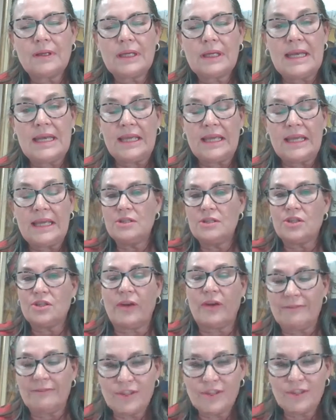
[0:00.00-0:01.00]
connection.
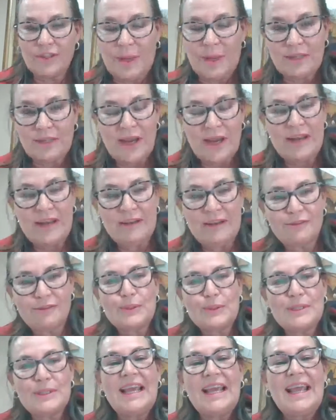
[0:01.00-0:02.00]
Sorry, I've lost my train of
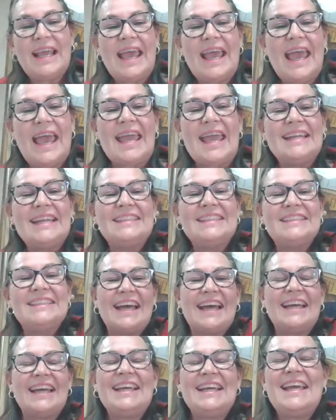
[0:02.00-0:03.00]
thought. And
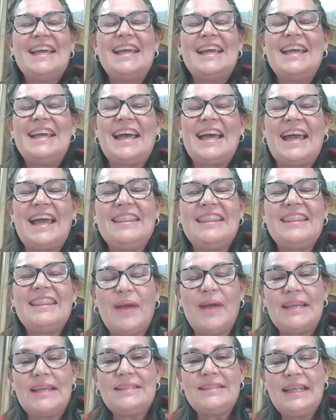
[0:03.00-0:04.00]
then
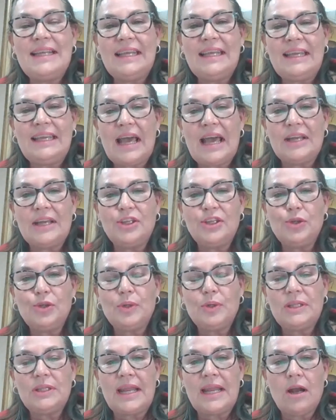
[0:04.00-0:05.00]
basically
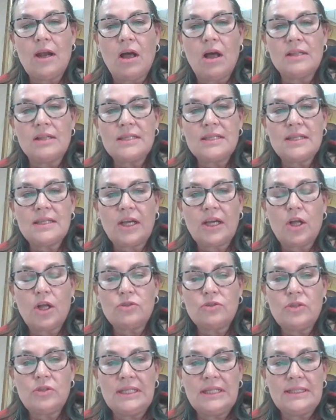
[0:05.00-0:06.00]
you would then answer the
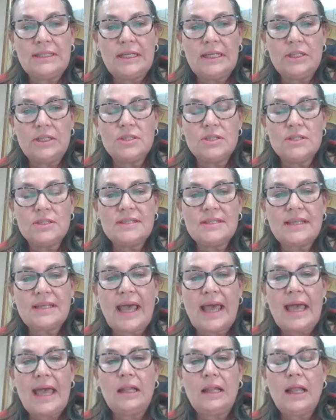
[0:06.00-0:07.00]
cultural intelligence
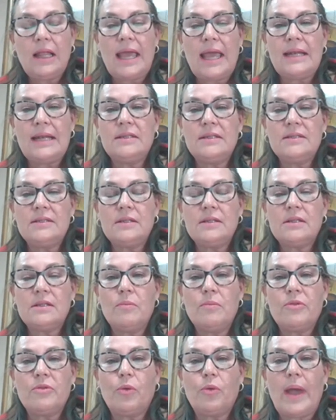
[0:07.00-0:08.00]
scale, and
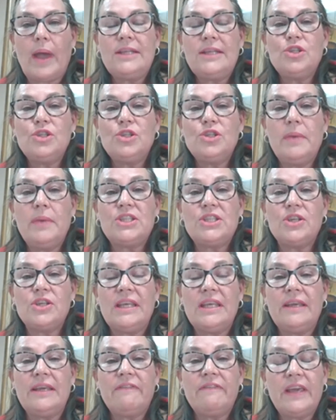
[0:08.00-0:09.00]
the way to measure
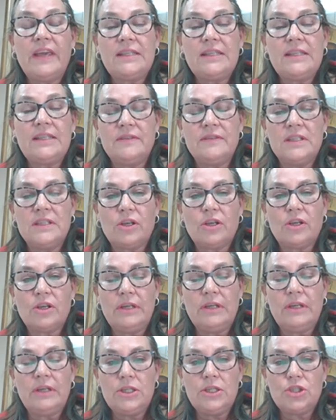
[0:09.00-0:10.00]
the effectiveness
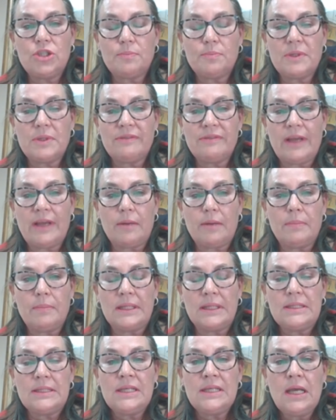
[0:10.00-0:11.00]
of leadership
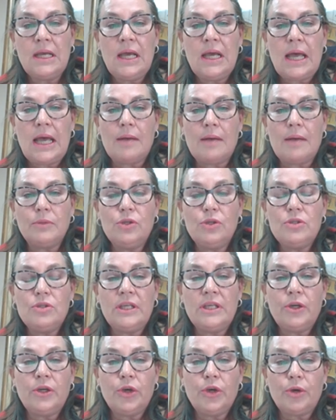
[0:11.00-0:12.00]
development,
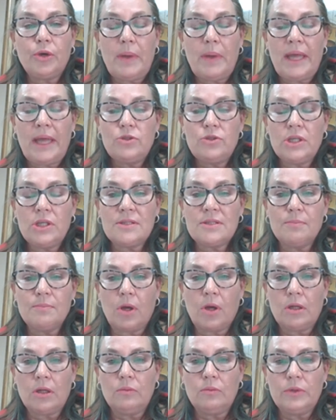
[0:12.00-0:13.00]
using Kirkpatrick's
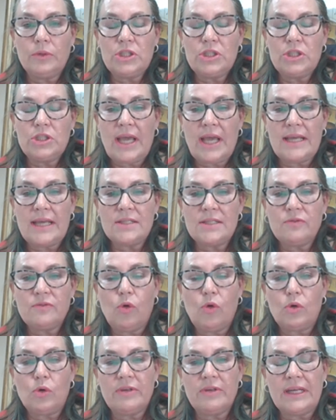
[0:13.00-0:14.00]
model, which has
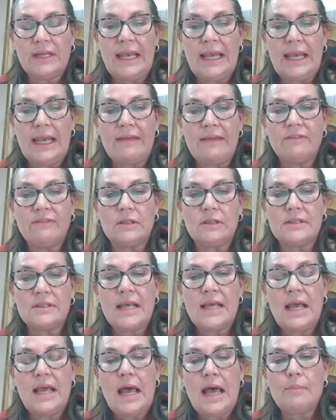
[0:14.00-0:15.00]
four different
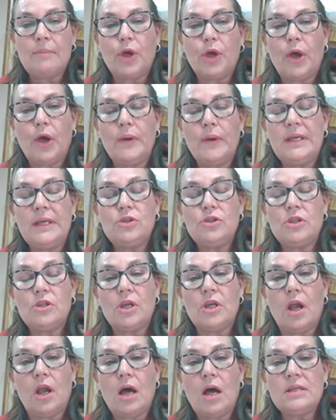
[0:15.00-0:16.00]
levels. I'm going to
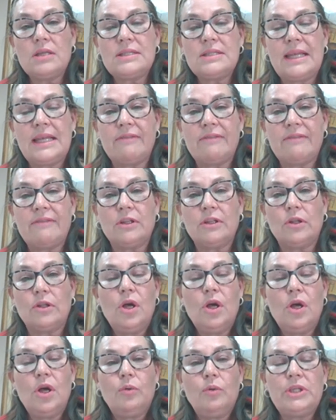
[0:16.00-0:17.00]
the last level,
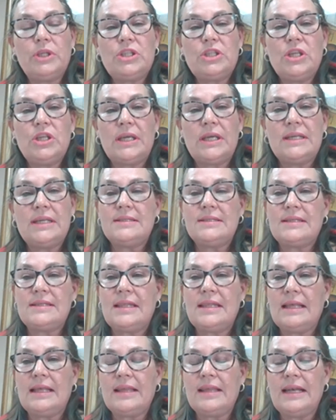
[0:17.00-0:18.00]
which is
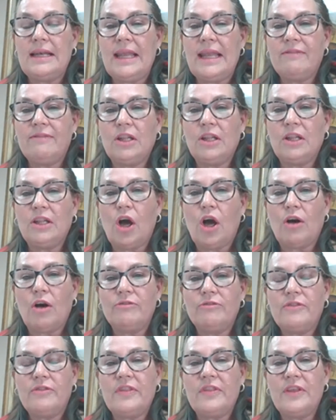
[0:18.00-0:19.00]
the level
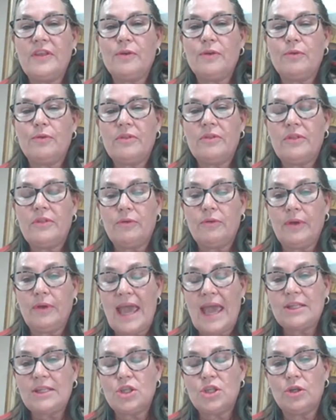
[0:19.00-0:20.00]
of the
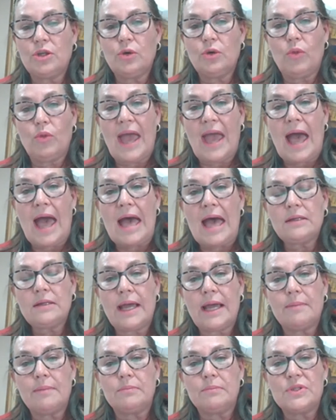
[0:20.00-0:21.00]
reaction or the
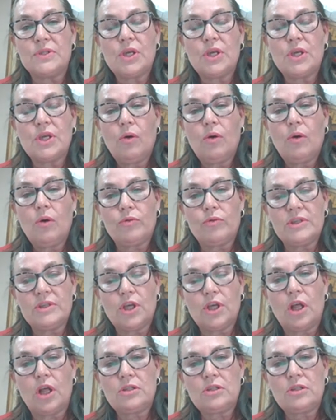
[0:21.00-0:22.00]
outcomes or the
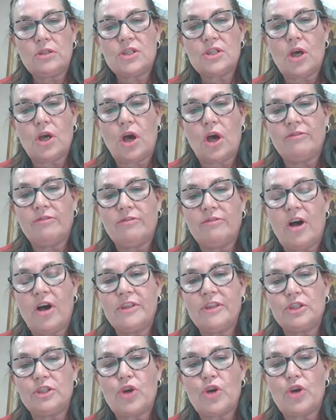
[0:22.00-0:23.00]
results
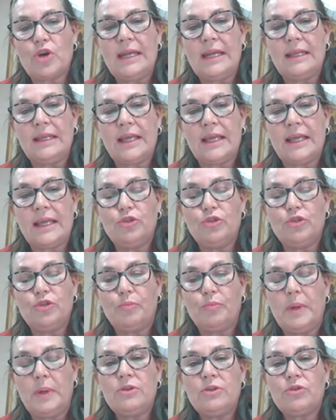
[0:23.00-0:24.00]
of the training that
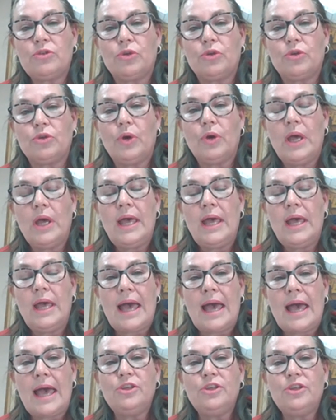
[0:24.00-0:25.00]
you've been through.
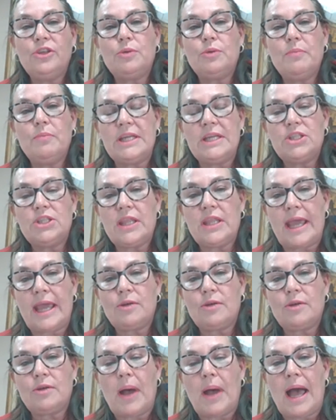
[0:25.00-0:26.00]
And you would measure
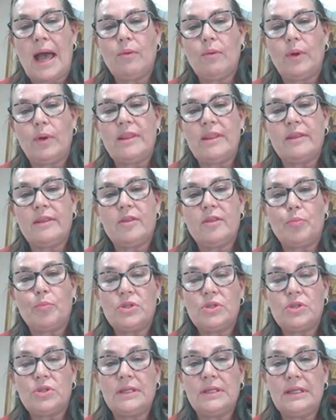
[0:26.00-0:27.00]
that by whether the
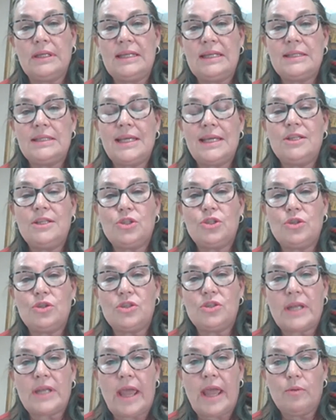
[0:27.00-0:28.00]
person intends to
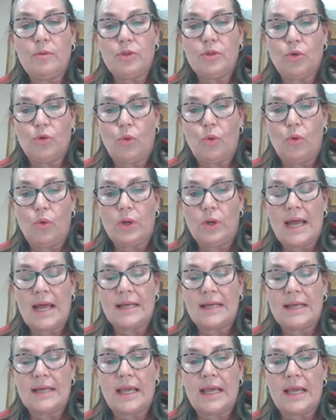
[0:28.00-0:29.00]
stay with your
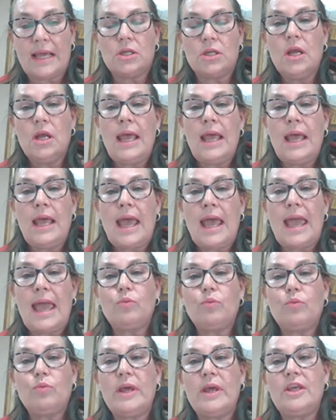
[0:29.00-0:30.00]
organization
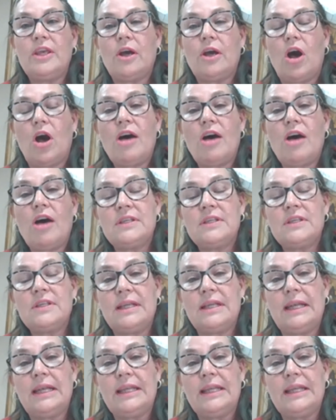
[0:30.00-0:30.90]
and whether after